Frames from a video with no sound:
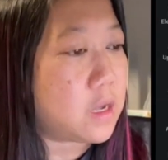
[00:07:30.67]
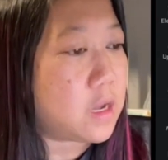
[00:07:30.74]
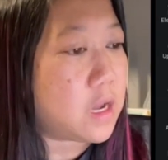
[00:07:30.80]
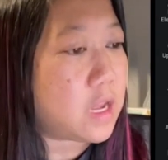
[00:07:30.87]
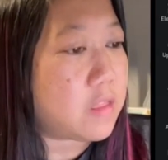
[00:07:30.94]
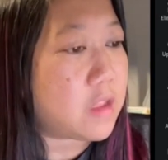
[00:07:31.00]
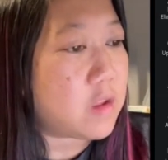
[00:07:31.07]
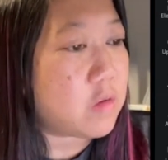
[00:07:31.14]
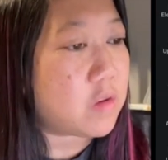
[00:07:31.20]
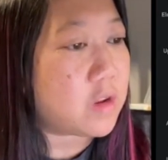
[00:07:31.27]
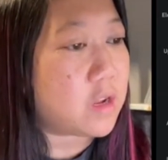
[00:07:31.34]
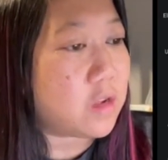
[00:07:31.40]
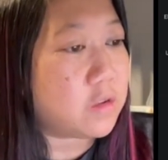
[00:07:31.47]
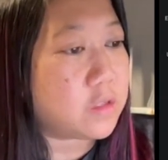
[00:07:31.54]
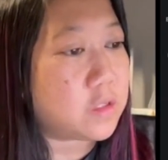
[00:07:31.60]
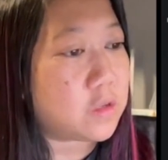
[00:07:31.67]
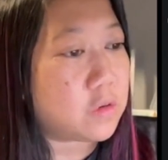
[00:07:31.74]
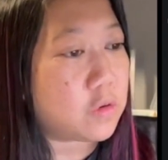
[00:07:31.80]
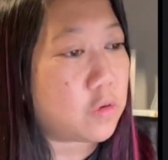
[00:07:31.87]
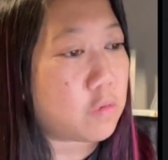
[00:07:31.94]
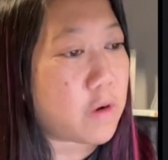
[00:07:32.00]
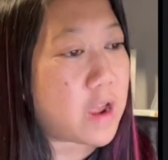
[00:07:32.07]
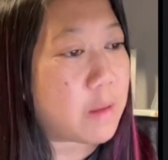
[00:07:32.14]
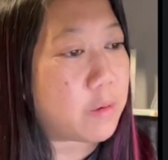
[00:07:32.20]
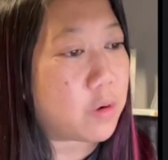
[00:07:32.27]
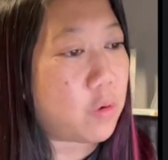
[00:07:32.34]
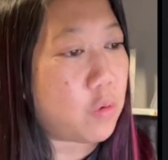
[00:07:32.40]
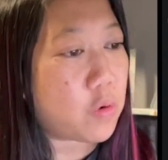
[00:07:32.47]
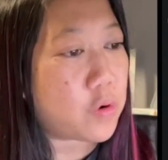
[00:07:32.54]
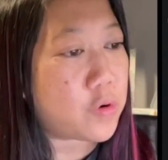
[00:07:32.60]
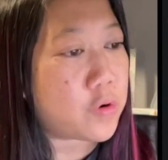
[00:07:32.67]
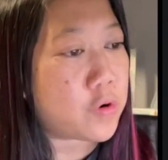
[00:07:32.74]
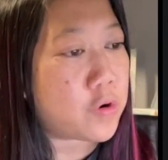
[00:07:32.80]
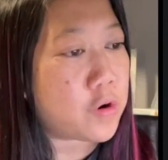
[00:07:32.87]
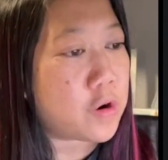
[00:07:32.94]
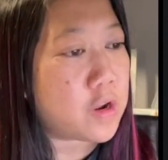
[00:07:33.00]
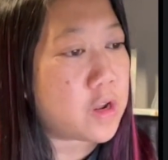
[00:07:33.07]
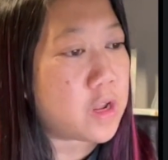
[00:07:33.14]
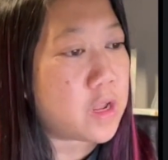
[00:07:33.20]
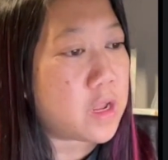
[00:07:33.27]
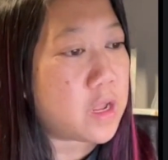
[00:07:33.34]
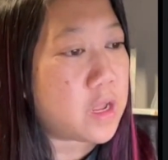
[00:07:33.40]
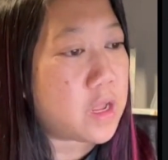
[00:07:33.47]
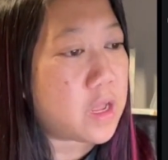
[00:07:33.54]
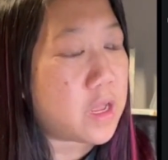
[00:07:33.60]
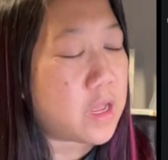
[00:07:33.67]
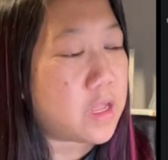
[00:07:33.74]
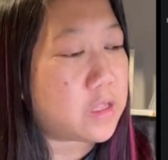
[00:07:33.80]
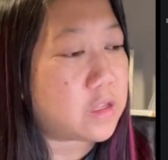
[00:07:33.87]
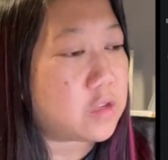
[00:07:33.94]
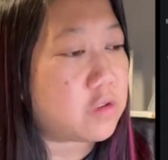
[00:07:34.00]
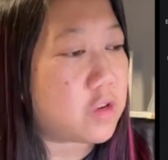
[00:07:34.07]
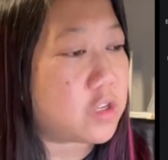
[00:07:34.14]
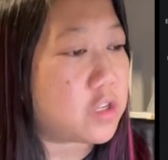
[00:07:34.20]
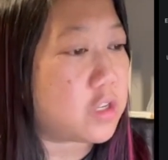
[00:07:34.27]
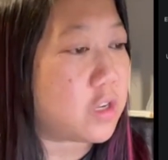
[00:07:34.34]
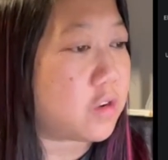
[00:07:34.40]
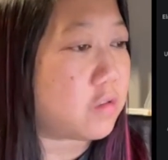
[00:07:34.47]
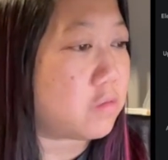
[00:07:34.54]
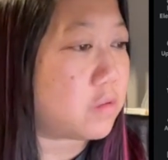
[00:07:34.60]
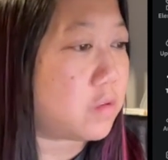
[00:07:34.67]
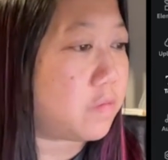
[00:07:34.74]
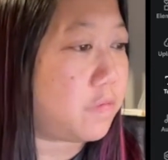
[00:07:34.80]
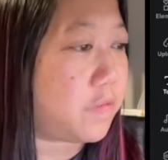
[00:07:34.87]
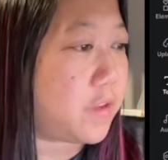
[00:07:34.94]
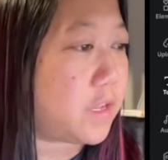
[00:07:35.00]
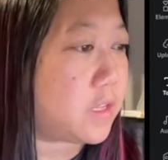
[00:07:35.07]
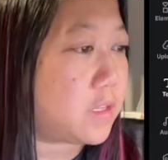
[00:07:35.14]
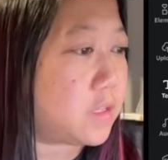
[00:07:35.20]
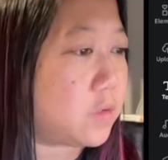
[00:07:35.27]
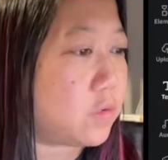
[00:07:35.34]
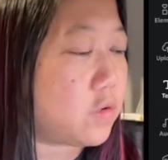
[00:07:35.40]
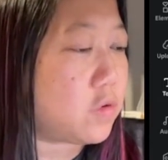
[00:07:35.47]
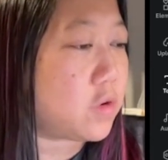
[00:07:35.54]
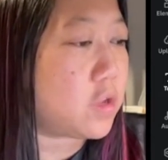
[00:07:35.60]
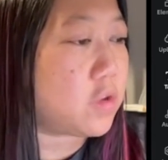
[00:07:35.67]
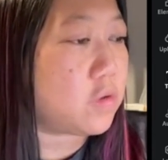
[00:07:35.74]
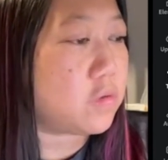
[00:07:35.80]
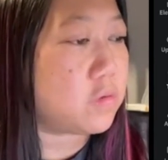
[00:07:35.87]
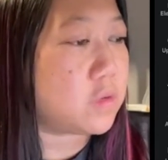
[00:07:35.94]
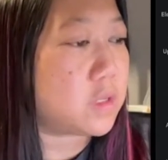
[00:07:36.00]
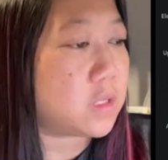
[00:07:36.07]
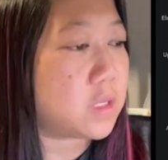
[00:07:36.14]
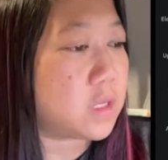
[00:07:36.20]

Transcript: And then you can also grab a corner and stretch it out to fit. So you can use